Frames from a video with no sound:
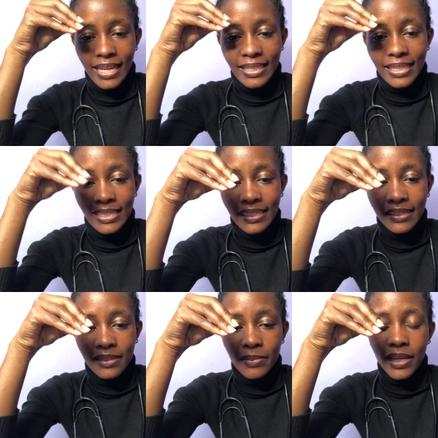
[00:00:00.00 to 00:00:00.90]
this
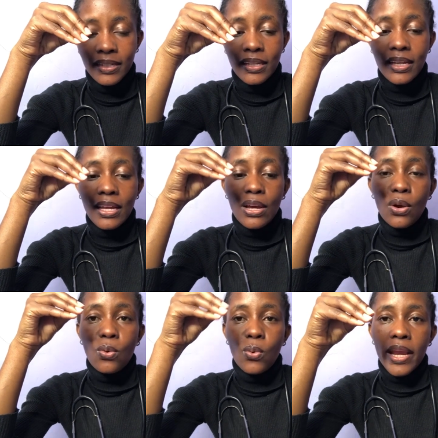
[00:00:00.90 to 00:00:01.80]
treatment
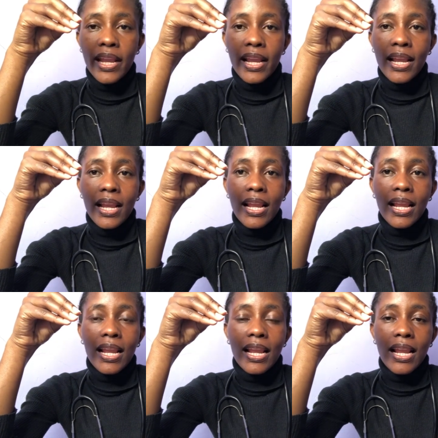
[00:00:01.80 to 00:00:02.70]
will
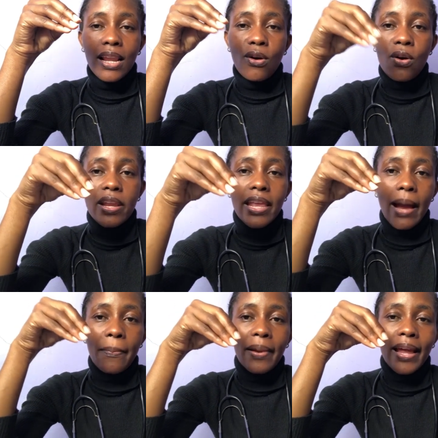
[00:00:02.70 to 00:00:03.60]
only
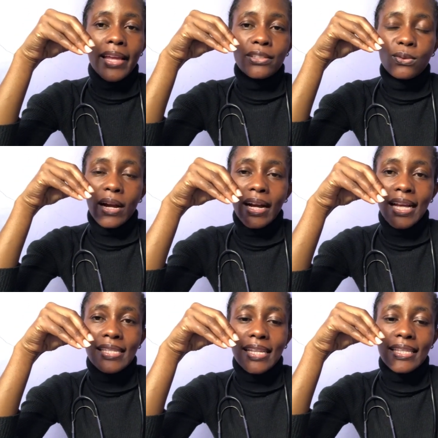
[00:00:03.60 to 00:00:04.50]
apply to a
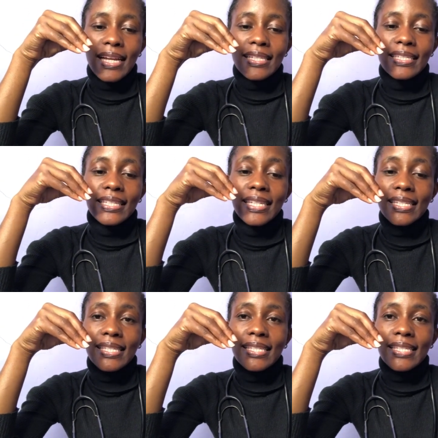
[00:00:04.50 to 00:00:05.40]
cancer that
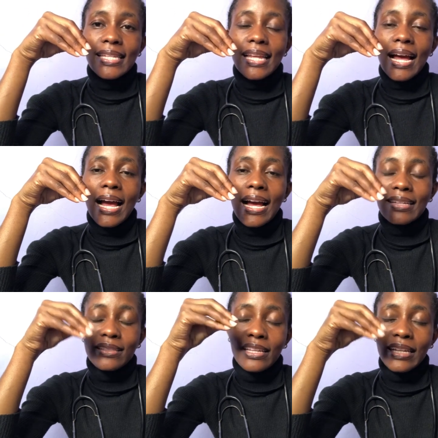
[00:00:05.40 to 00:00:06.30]
is
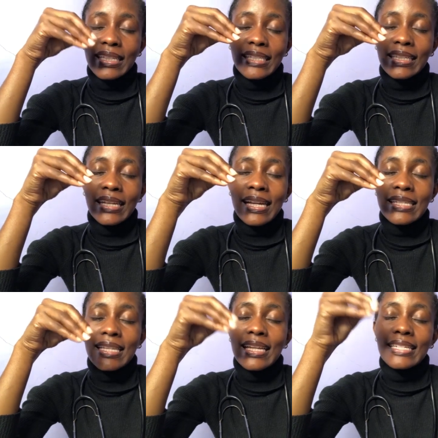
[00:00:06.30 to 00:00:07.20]

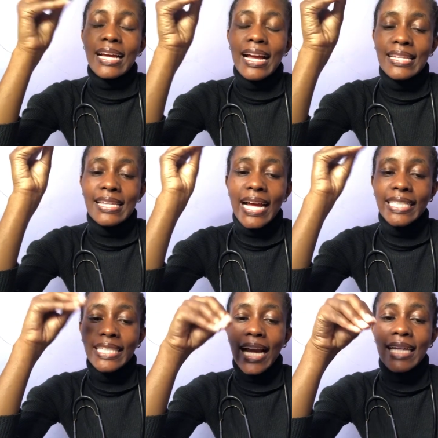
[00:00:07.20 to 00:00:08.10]
cancer that has
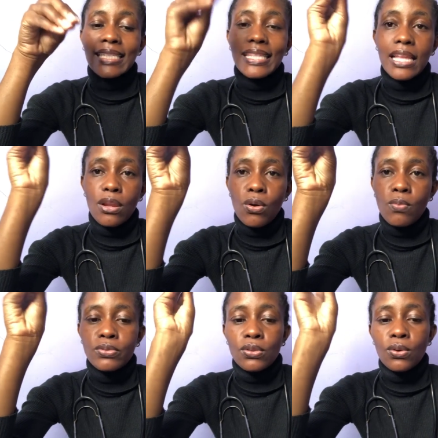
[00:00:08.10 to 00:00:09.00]
attacked the
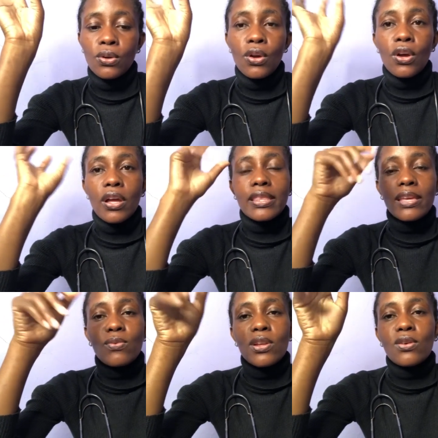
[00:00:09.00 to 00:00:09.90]
lobe. So they
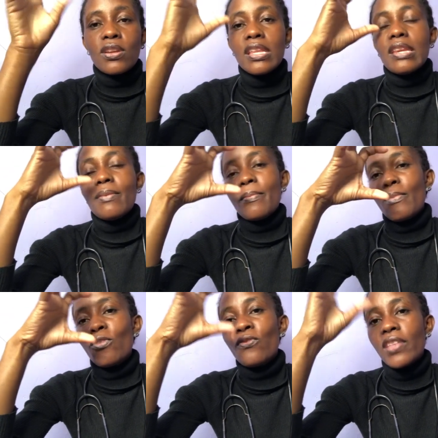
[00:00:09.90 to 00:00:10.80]
will only
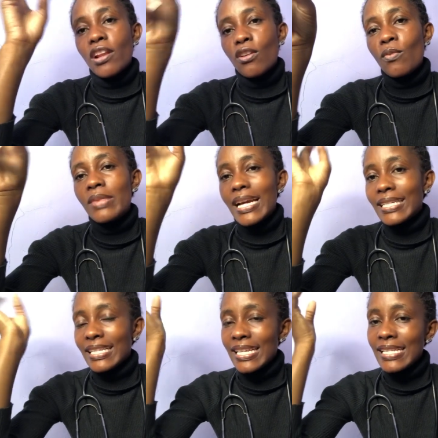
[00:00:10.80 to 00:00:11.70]
remove the lobe that
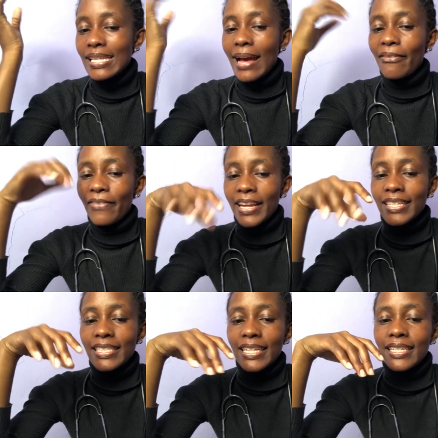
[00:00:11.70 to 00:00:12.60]
is
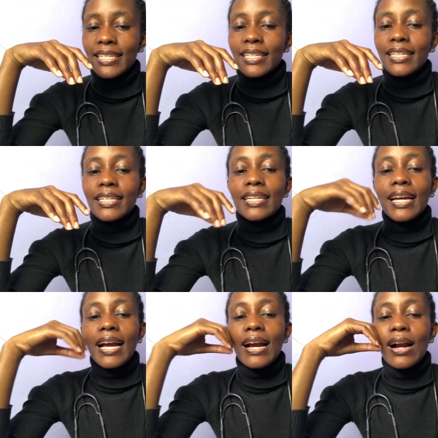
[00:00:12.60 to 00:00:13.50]
affected.
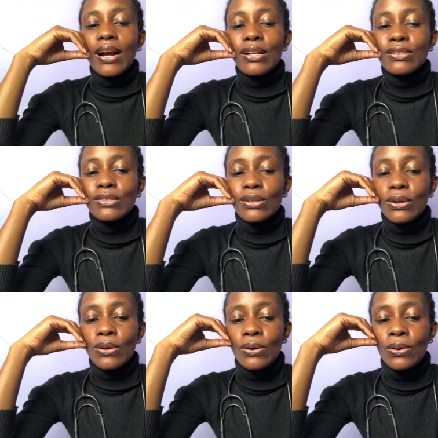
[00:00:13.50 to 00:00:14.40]

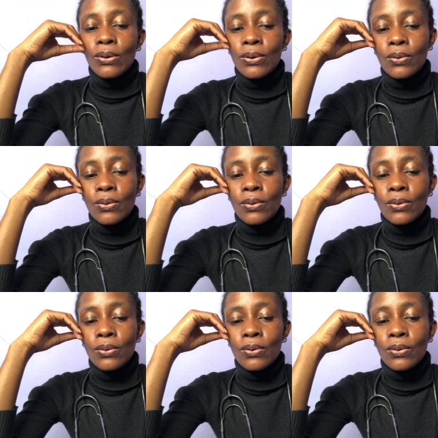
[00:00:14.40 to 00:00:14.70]
Also,